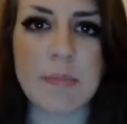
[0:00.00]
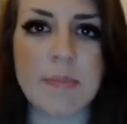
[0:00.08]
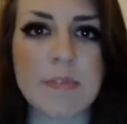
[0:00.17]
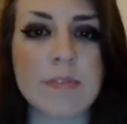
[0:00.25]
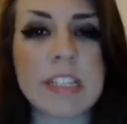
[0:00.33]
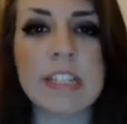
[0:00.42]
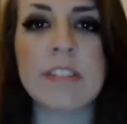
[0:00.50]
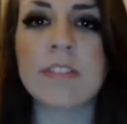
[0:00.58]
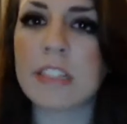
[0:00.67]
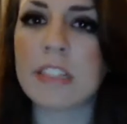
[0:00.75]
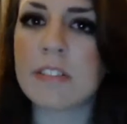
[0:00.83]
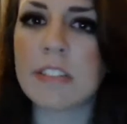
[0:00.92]

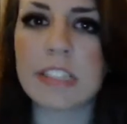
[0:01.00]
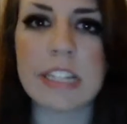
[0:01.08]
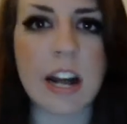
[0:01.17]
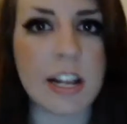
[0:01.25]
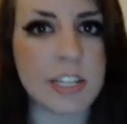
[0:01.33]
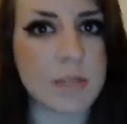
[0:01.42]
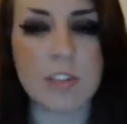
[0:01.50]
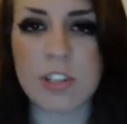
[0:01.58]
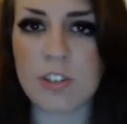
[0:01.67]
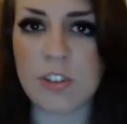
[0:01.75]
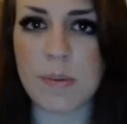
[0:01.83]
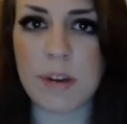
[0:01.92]
Really awesome
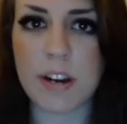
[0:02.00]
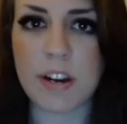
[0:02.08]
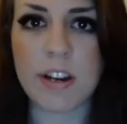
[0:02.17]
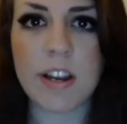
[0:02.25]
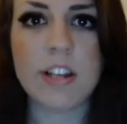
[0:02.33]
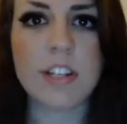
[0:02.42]
streetwear.